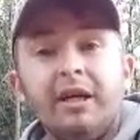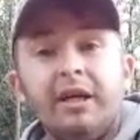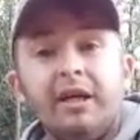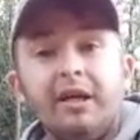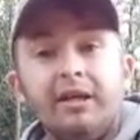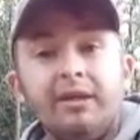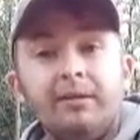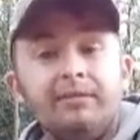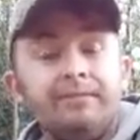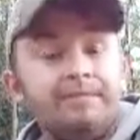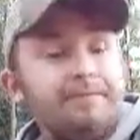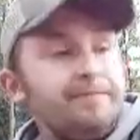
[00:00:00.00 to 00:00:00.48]

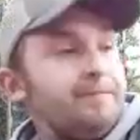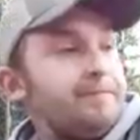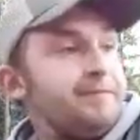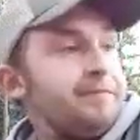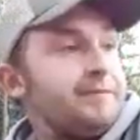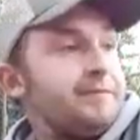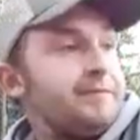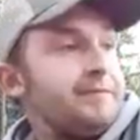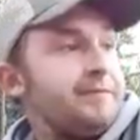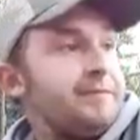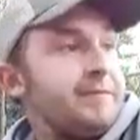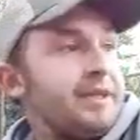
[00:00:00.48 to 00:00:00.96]

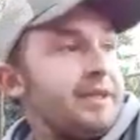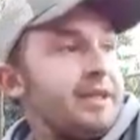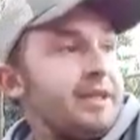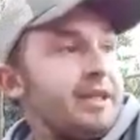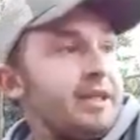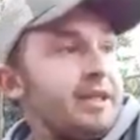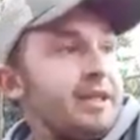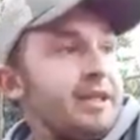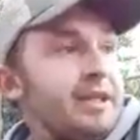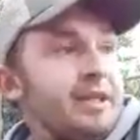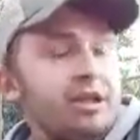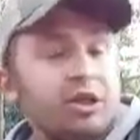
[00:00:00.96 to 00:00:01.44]

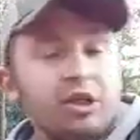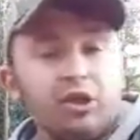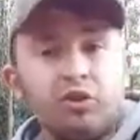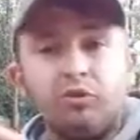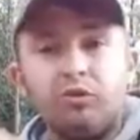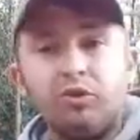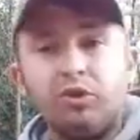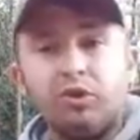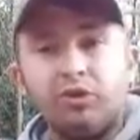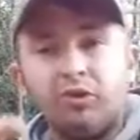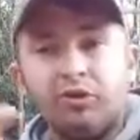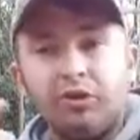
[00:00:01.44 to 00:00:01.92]

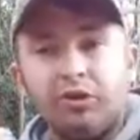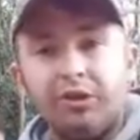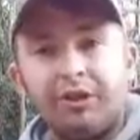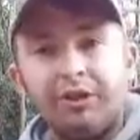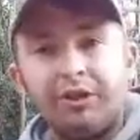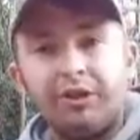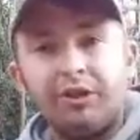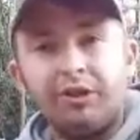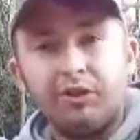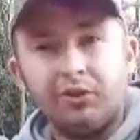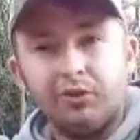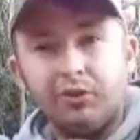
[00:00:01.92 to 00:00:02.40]
because we're
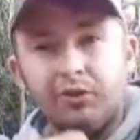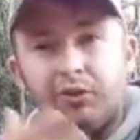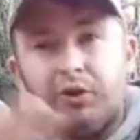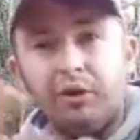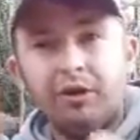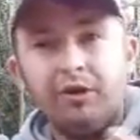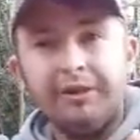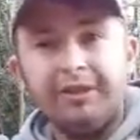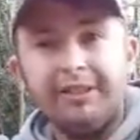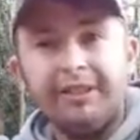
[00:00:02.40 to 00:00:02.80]
trying to sort